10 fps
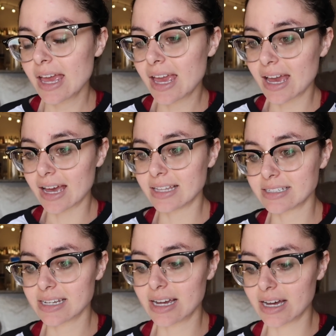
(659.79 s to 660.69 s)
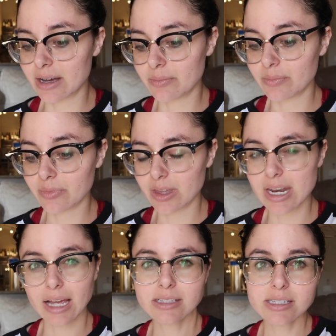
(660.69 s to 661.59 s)
And um, the
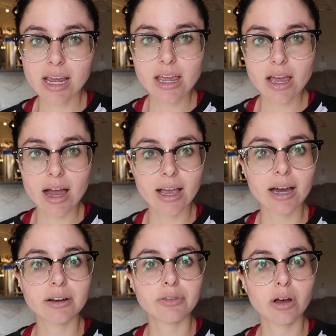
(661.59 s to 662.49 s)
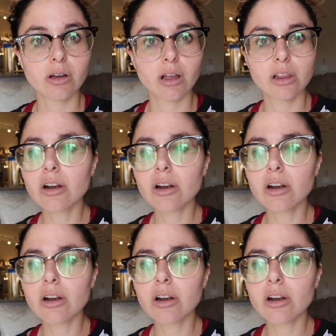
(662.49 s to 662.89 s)
next day I kind of felt a